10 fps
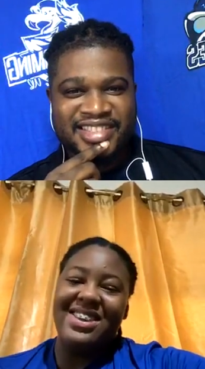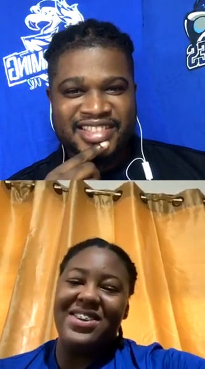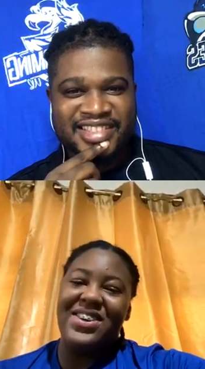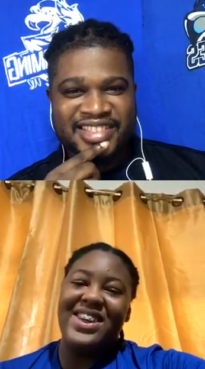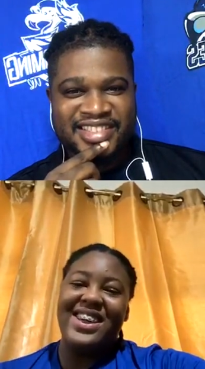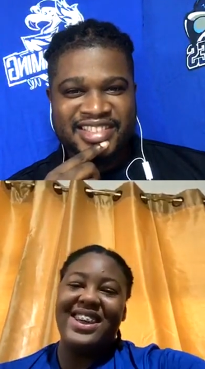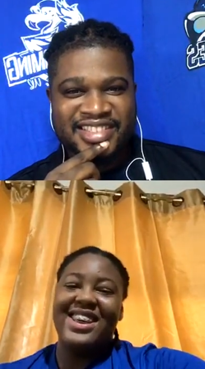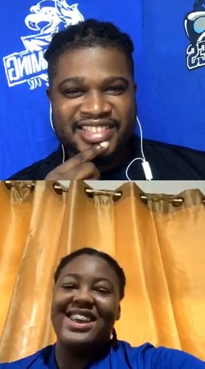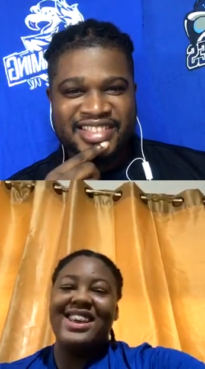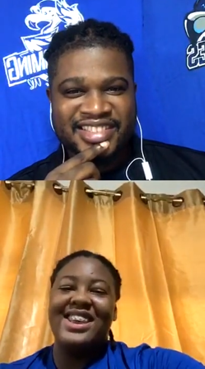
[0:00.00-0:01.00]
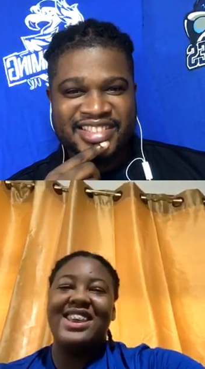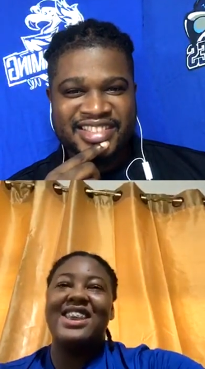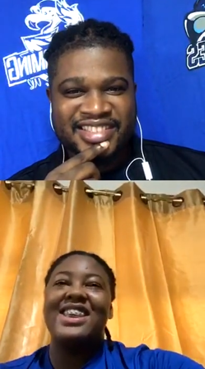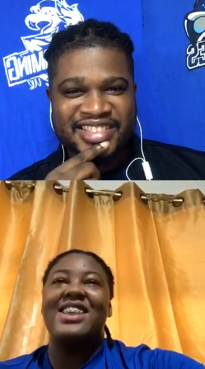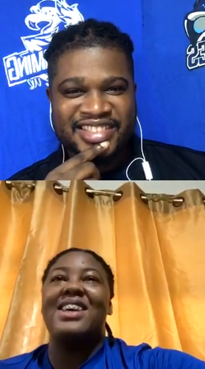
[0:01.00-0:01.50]
Speaker 1: Okay, this
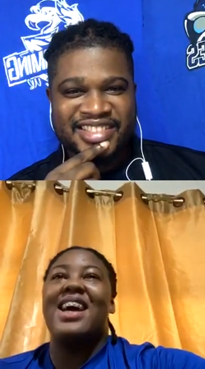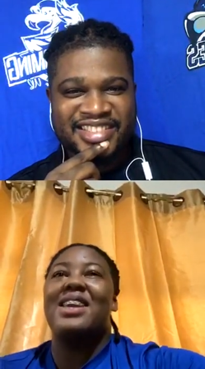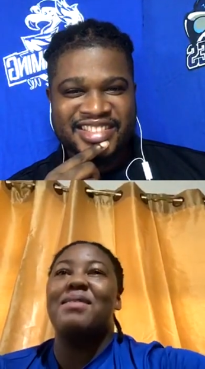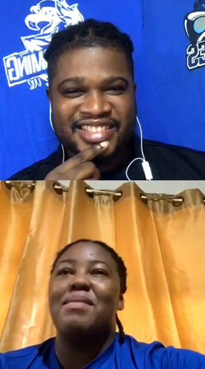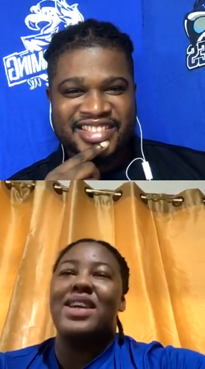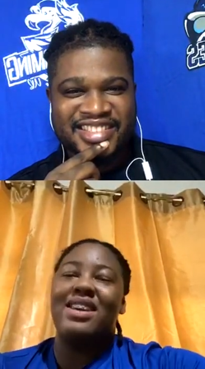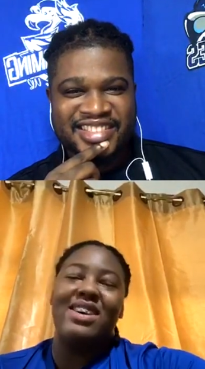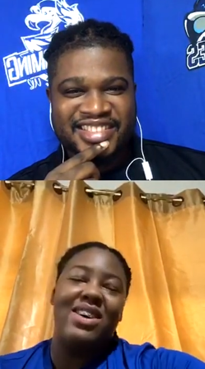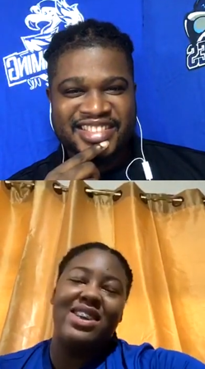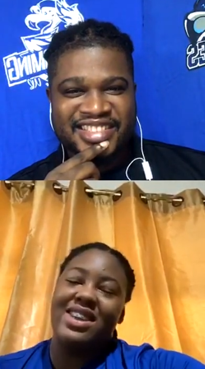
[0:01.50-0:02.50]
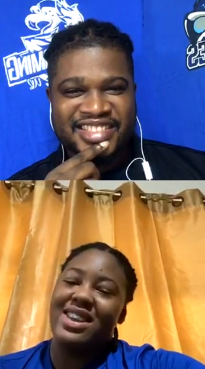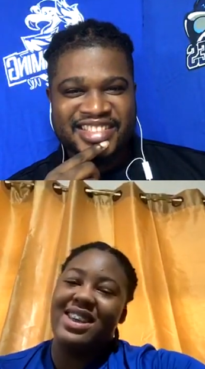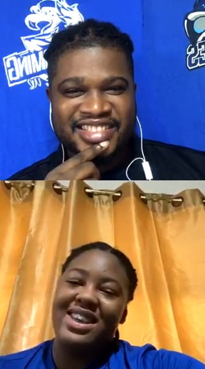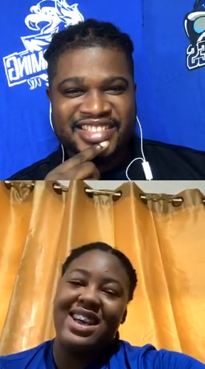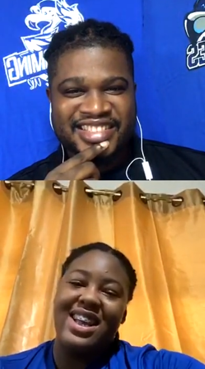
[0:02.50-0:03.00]
is the end of me.
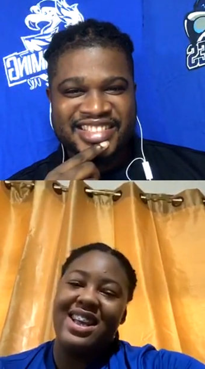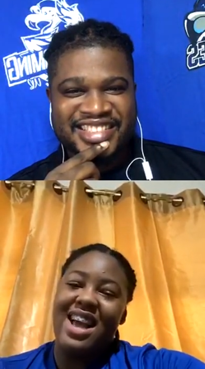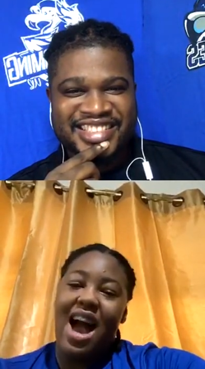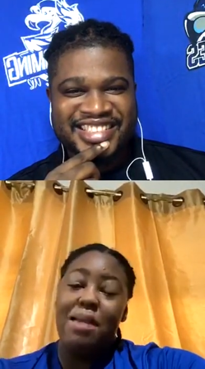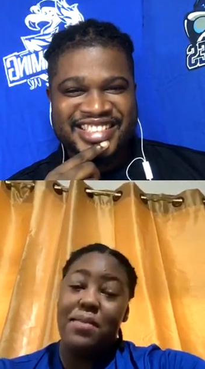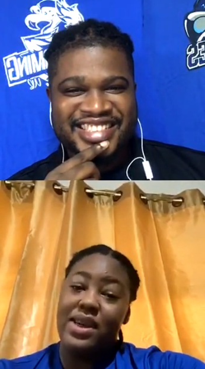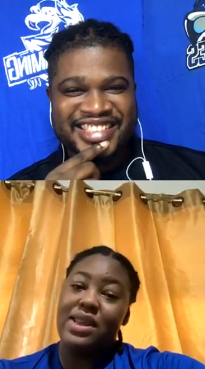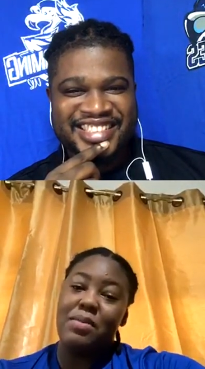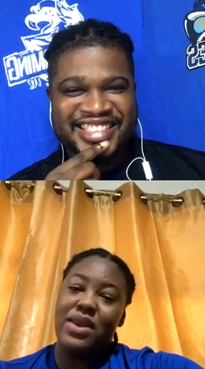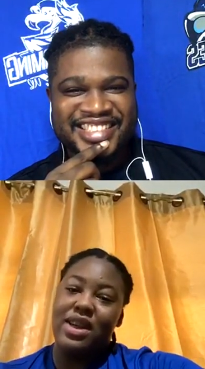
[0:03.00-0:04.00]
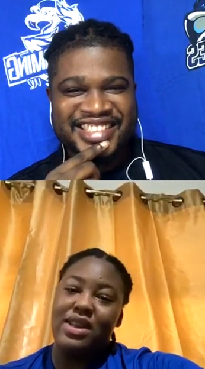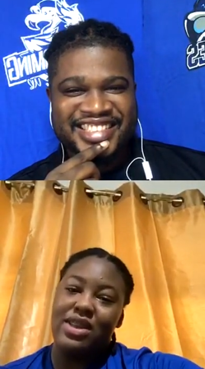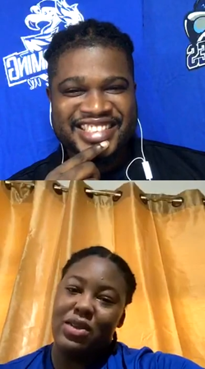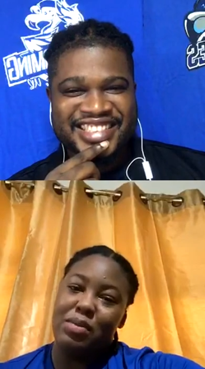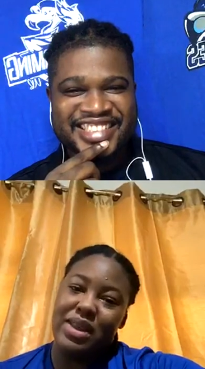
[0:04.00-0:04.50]
Honestly, I'd pay someone
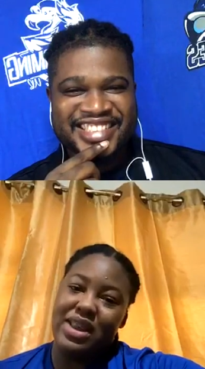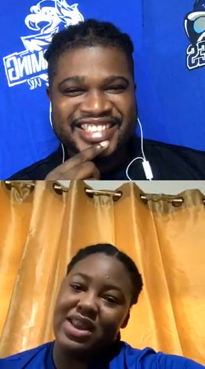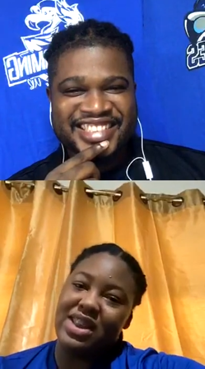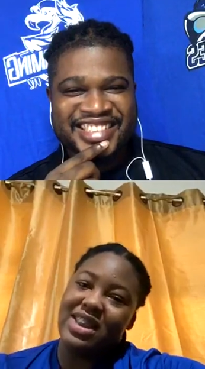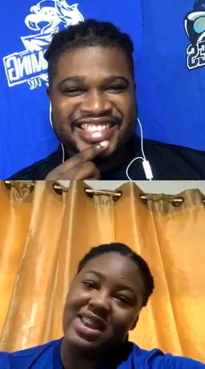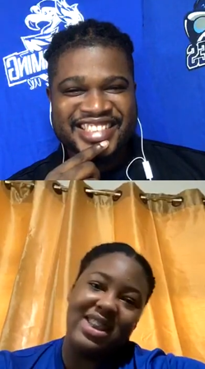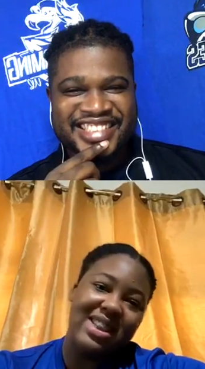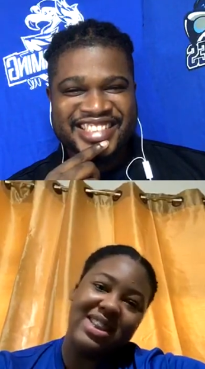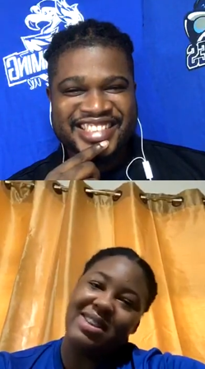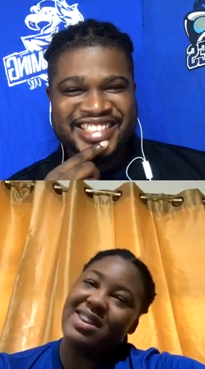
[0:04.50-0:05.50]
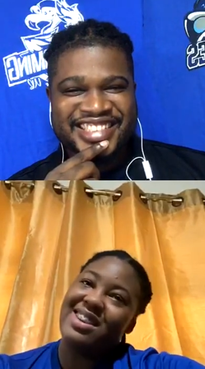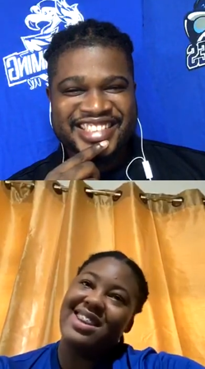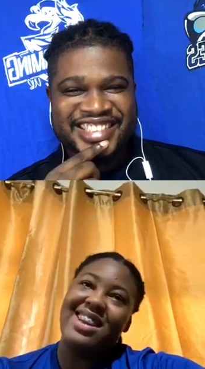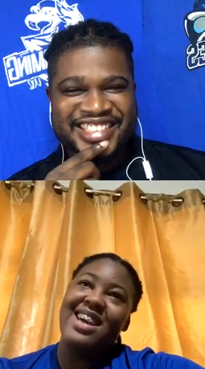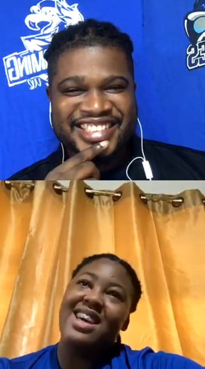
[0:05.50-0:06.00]
to do my dishes because
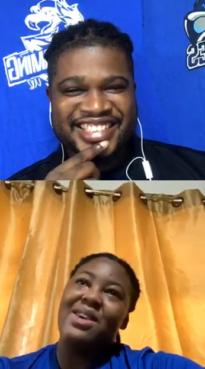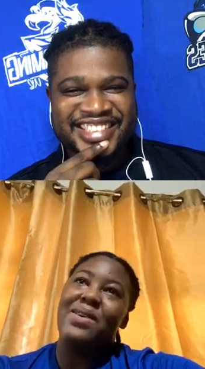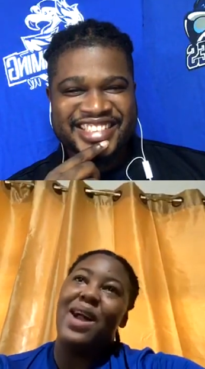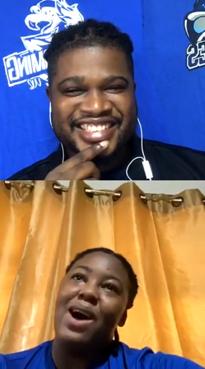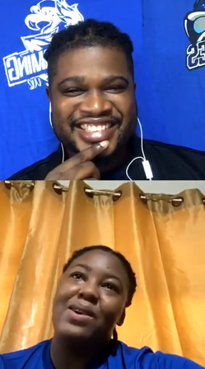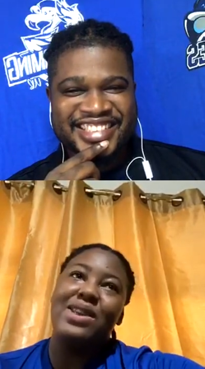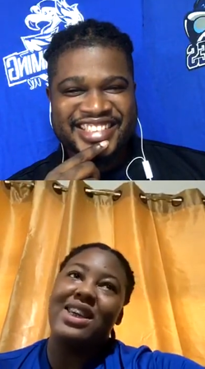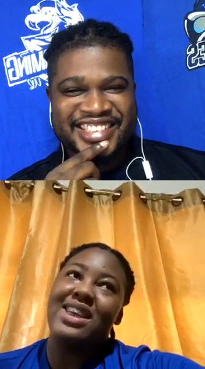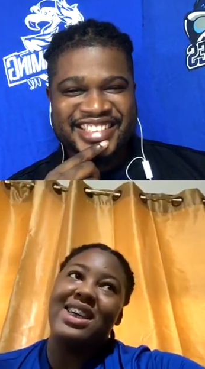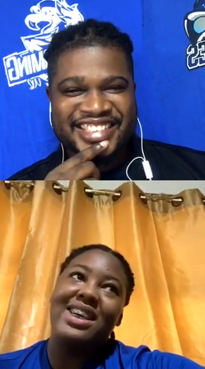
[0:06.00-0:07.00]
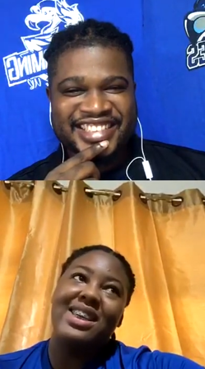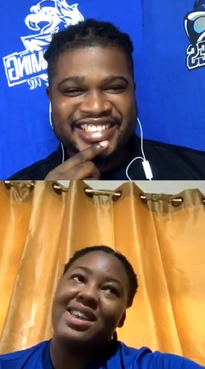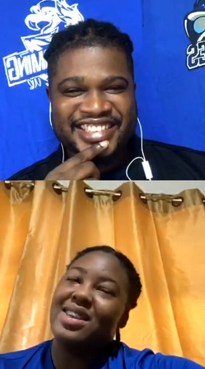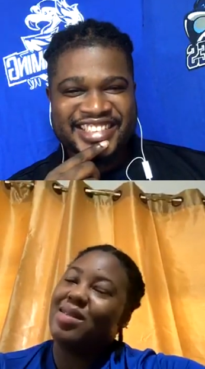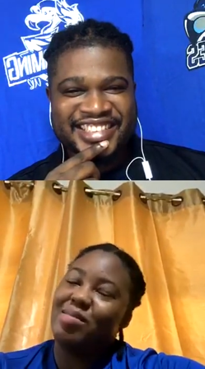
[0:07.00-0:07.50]
for a house like
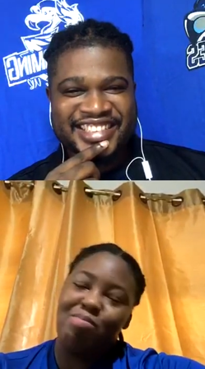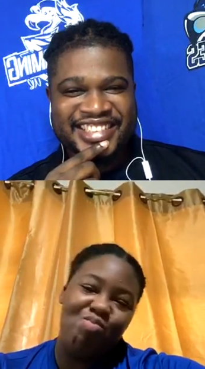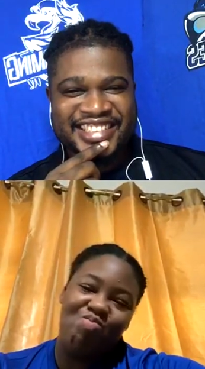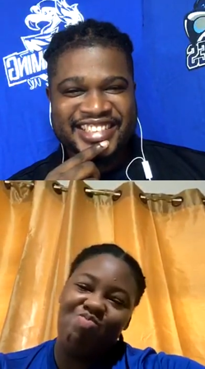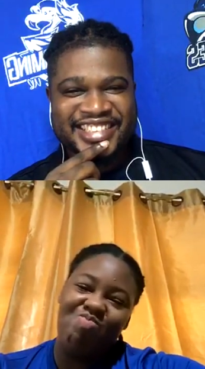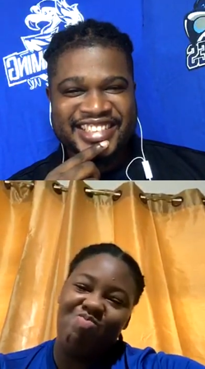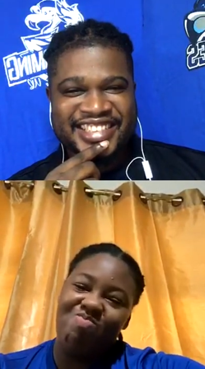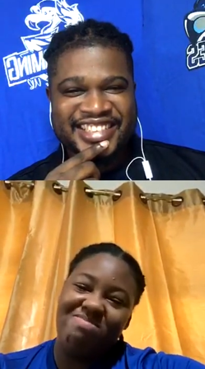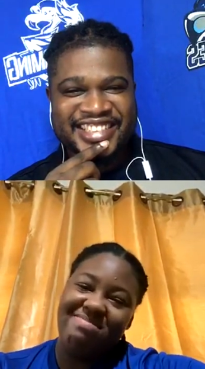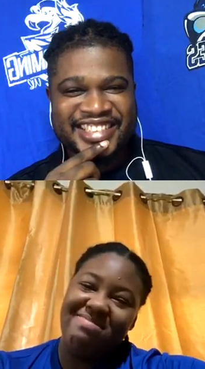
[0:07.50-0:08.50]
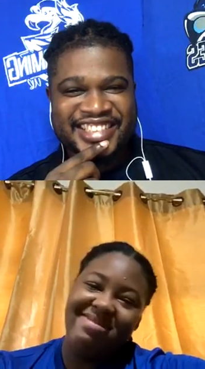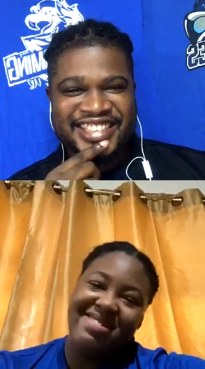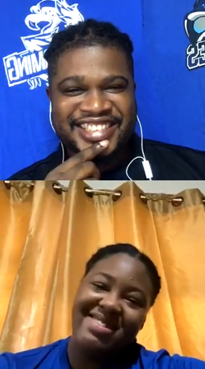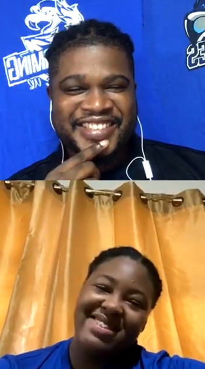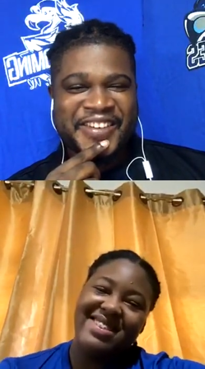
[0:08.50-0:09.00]
this, Mm-hmm.
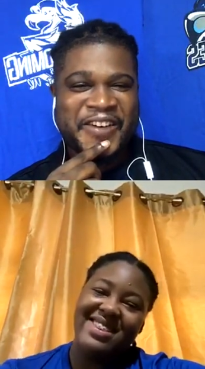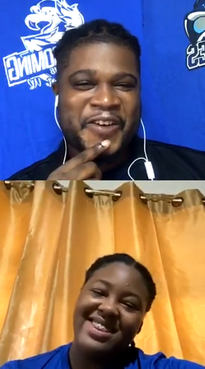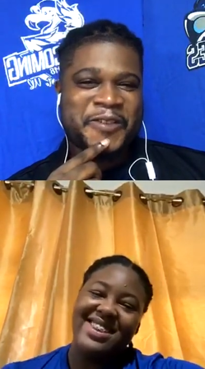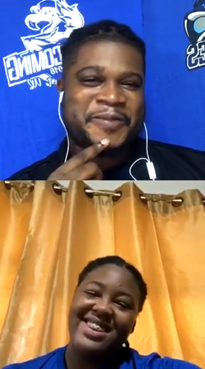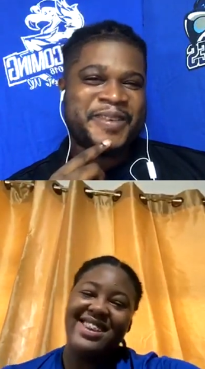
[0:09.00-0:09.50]
Speaker 2: Oh